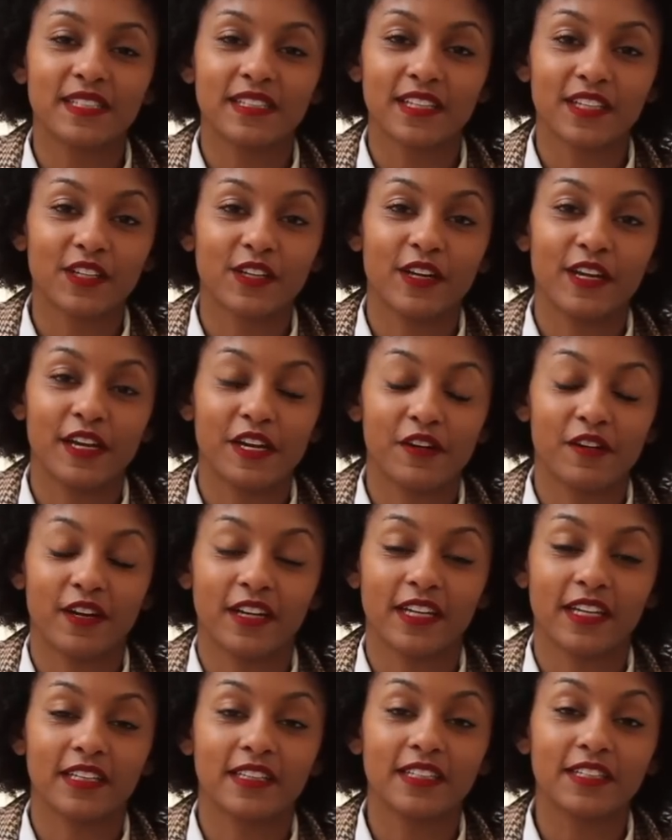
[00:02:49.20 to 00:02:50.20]
literary
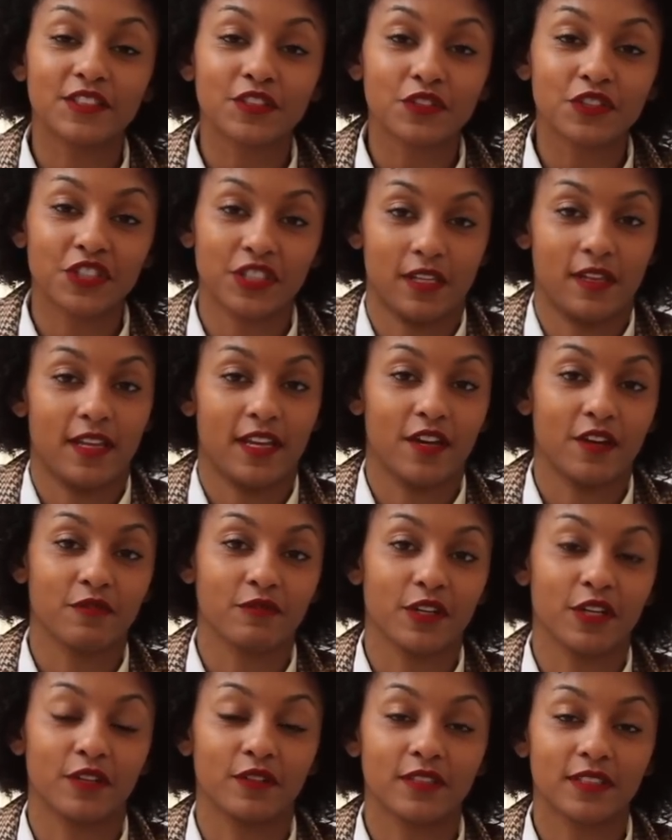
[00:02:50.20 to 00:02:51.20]
critic Liesl Schillinger
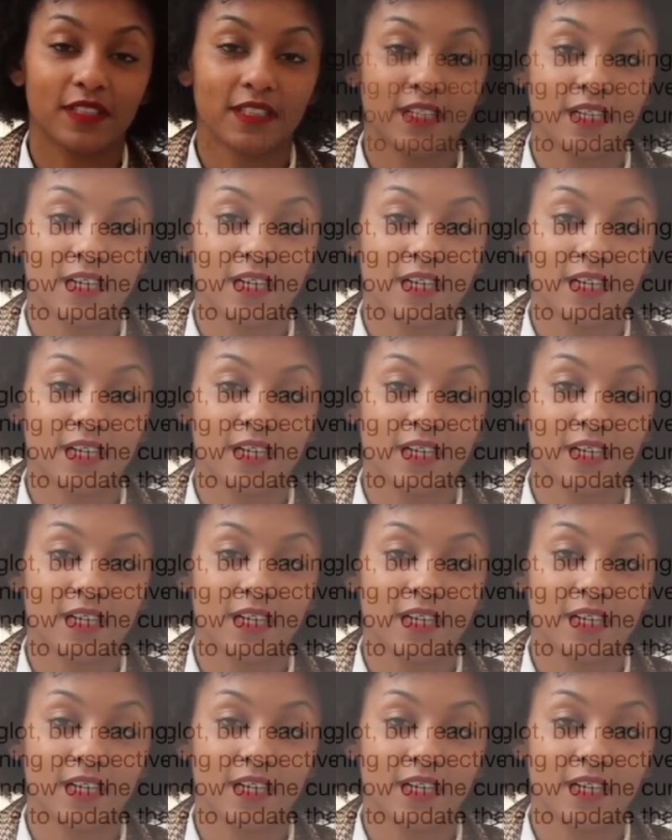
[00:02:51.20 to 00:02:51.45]
wrote,